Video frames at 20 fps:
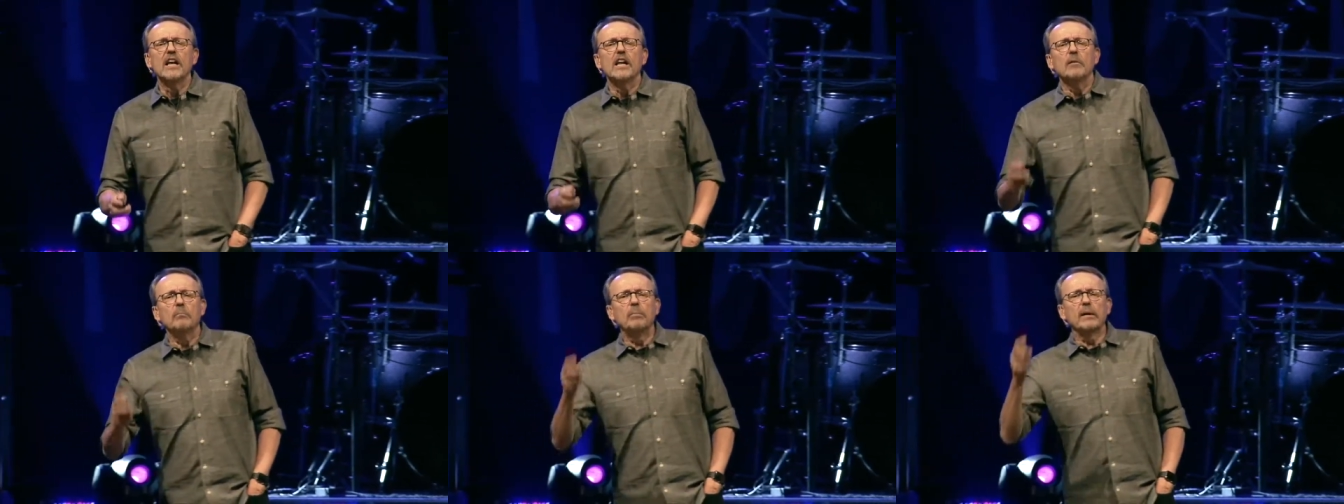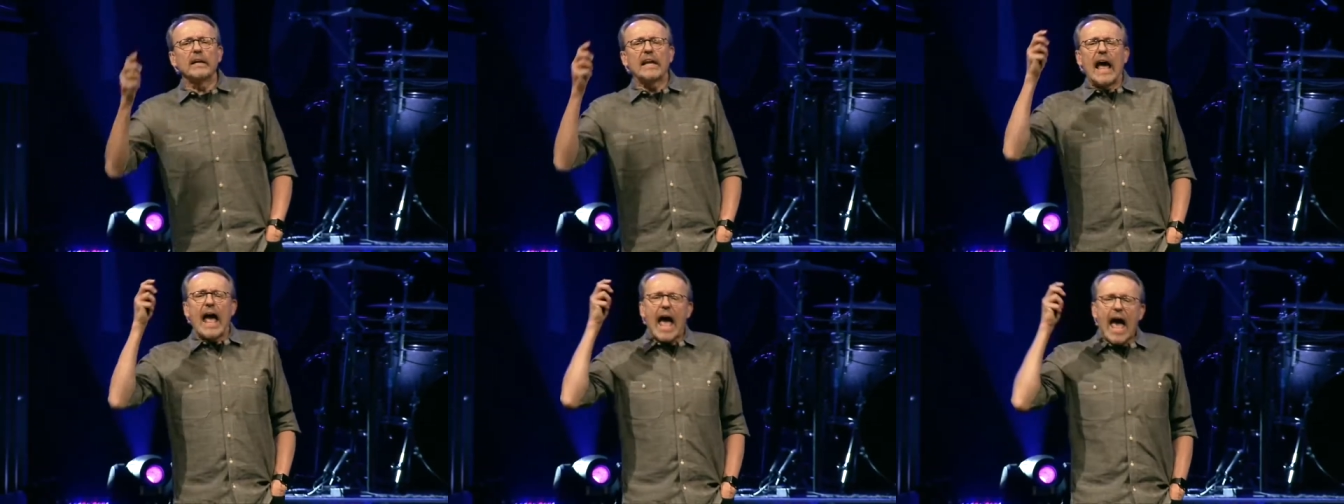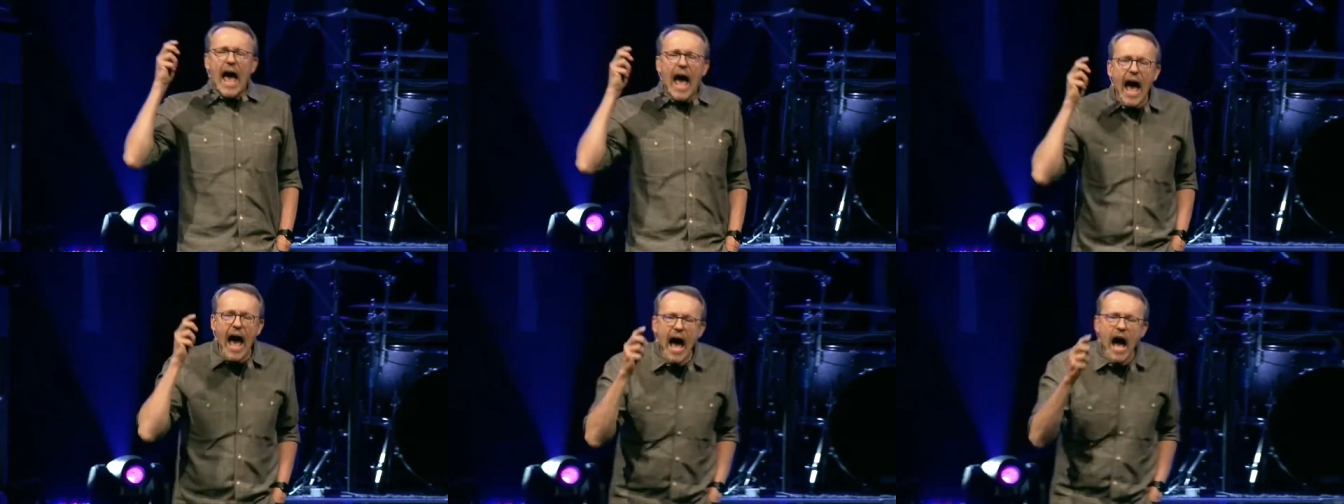But
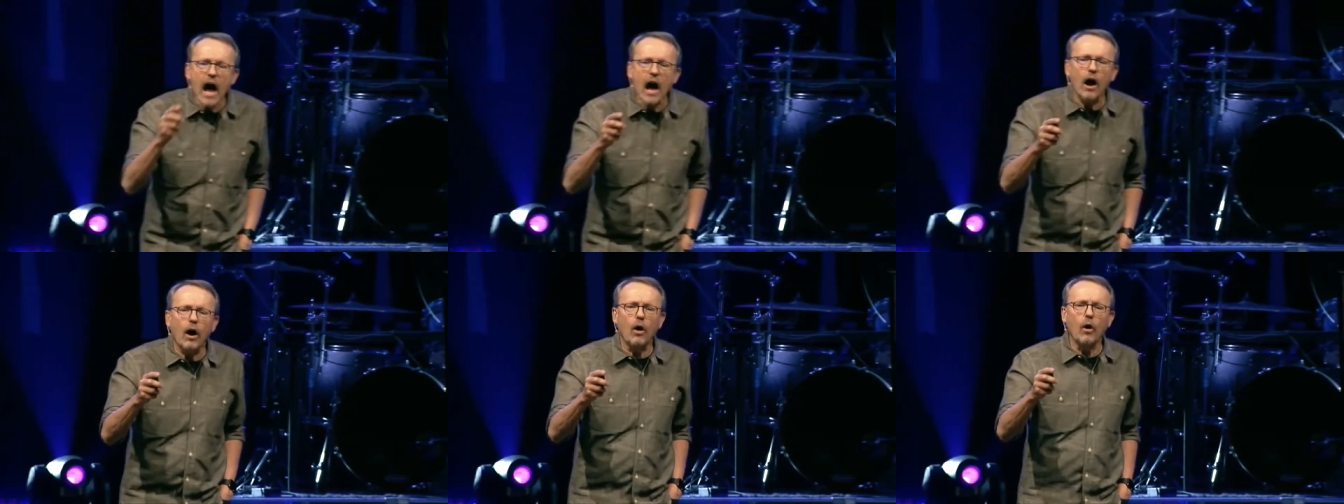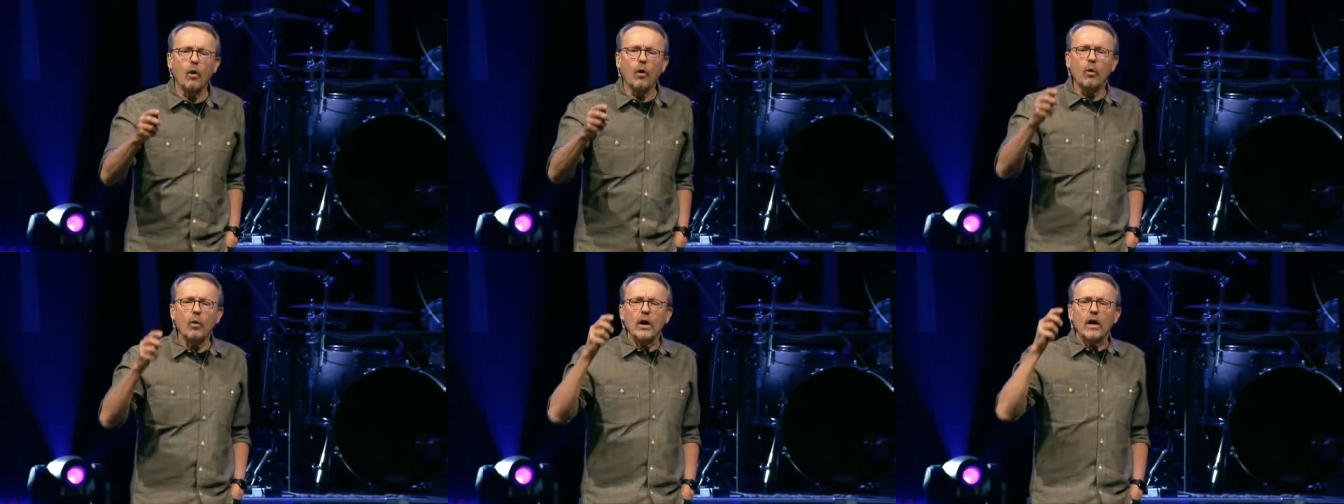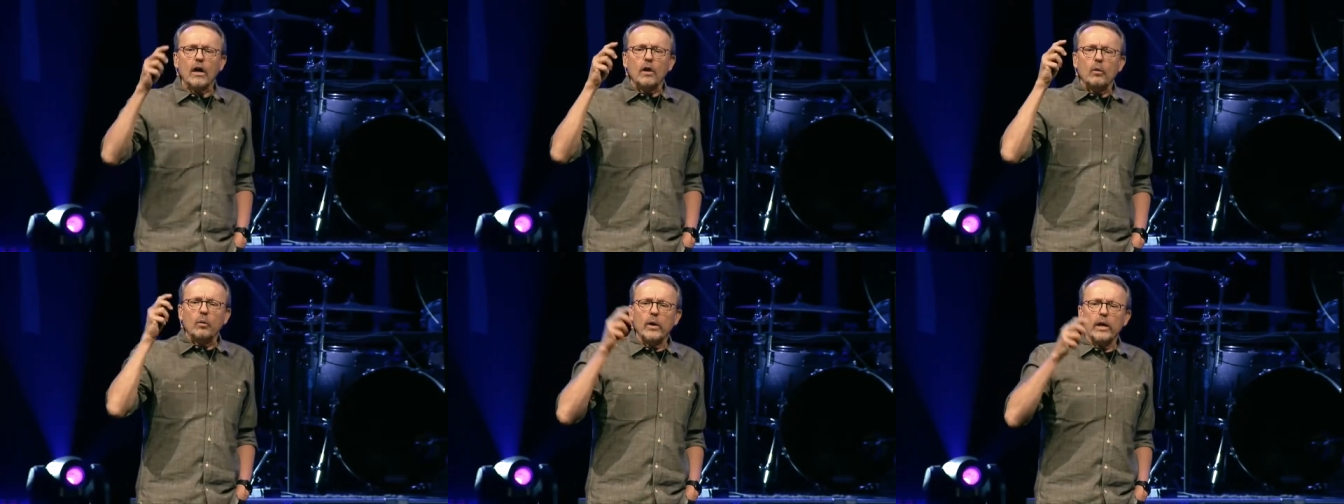how
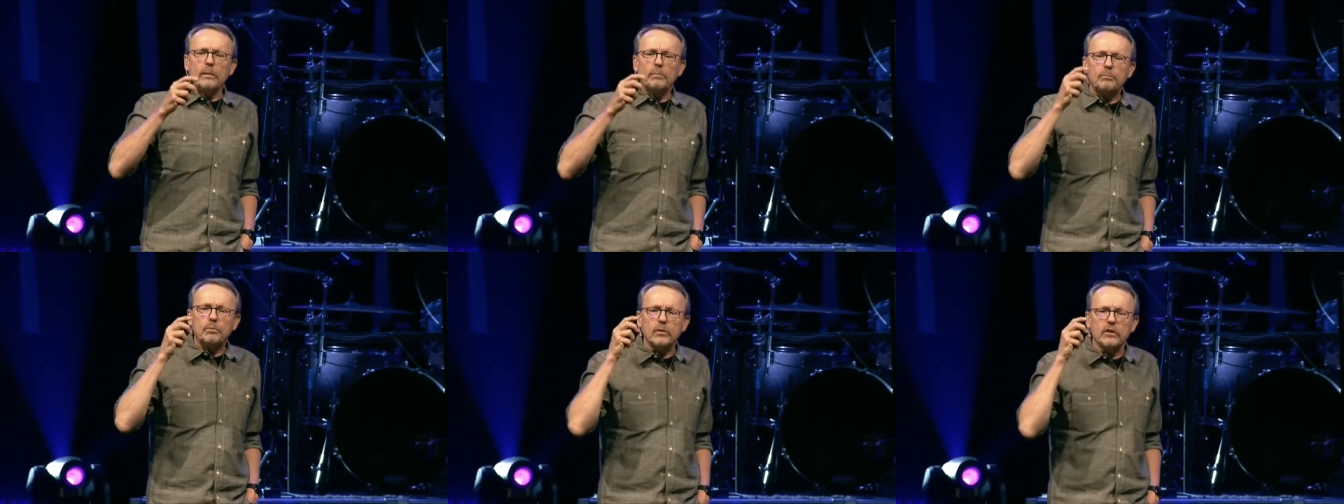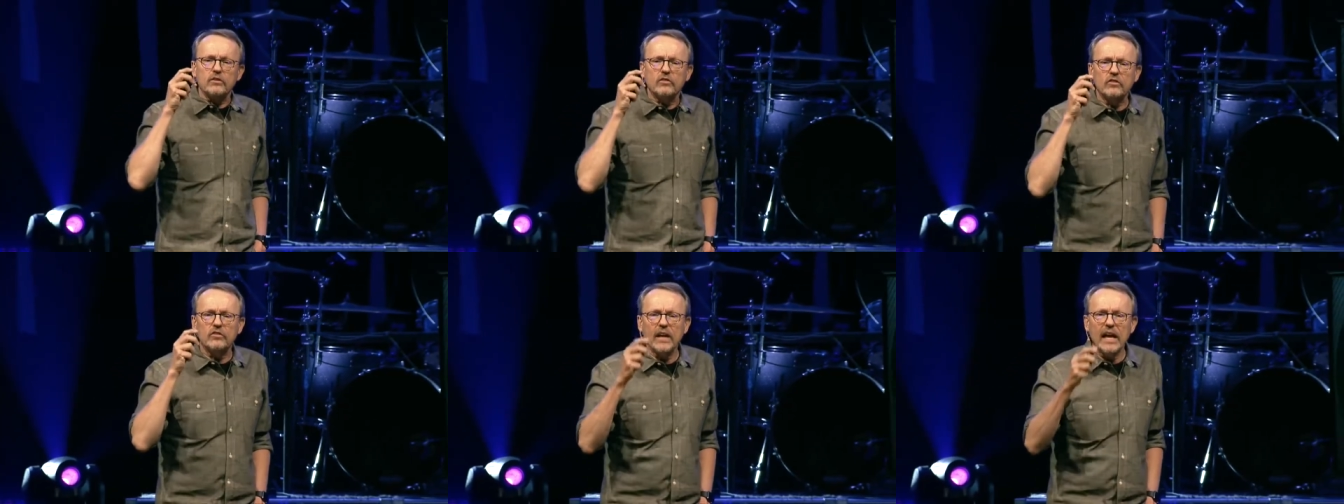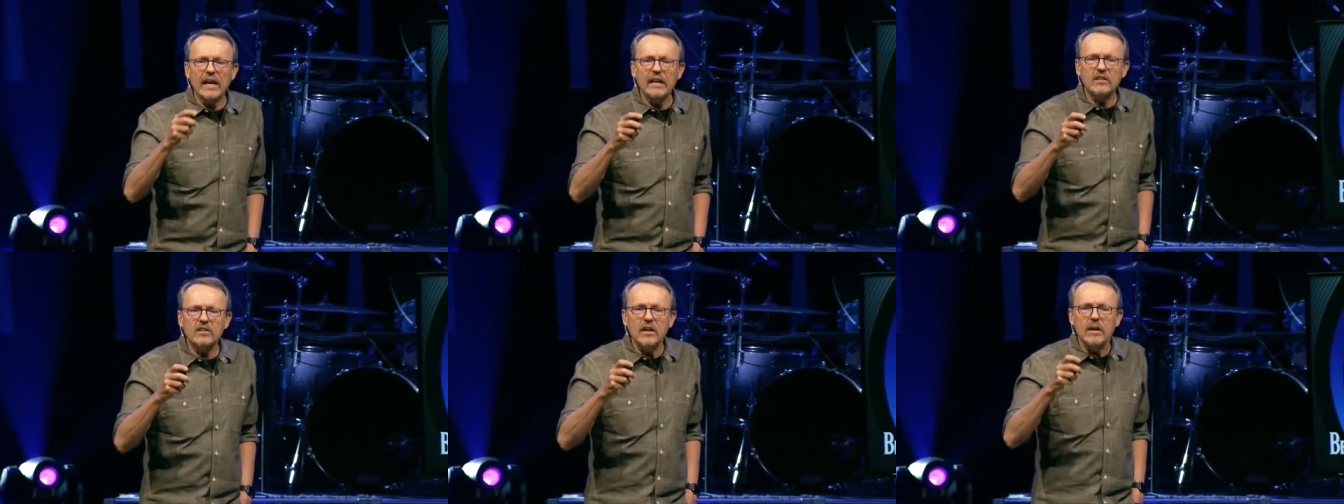we
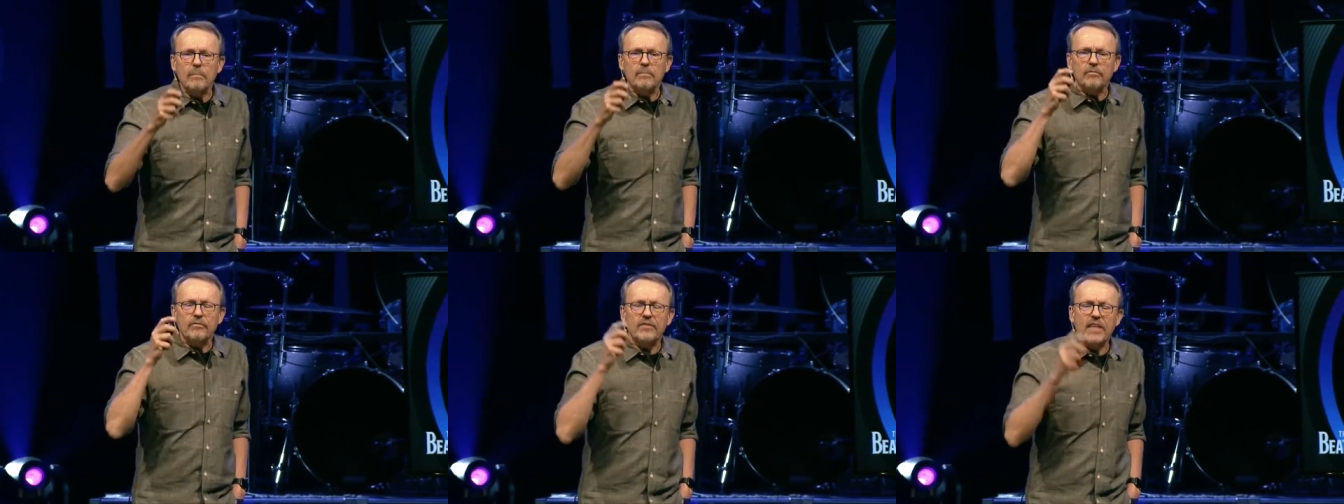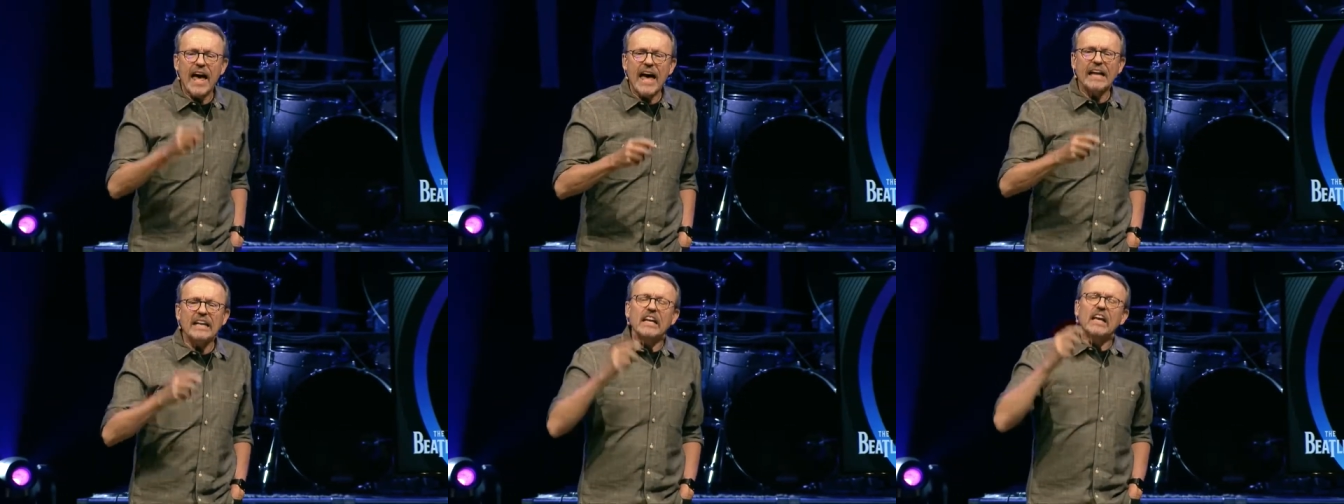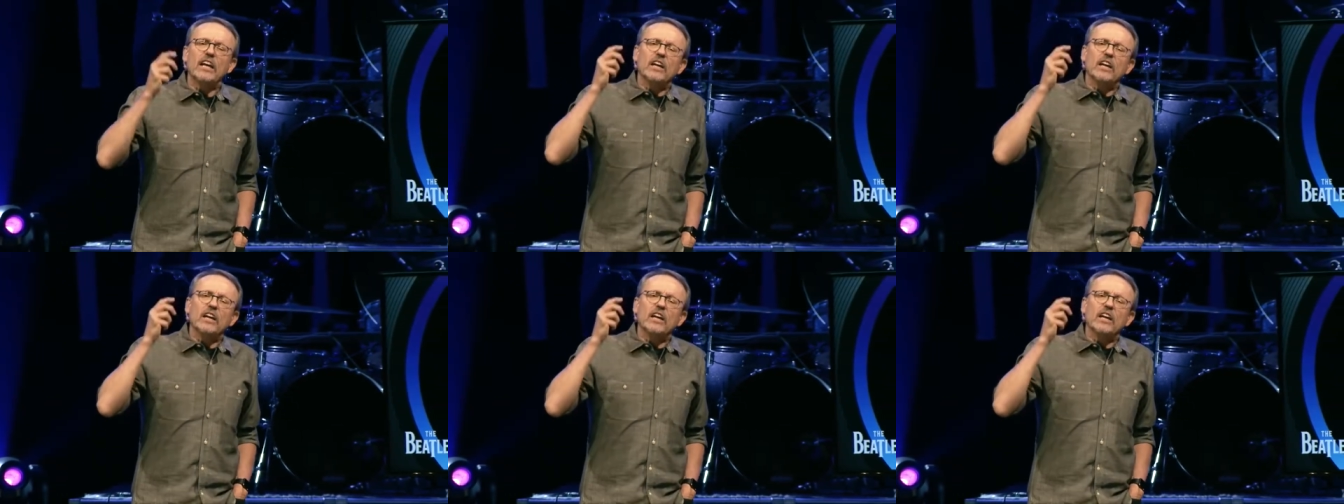present that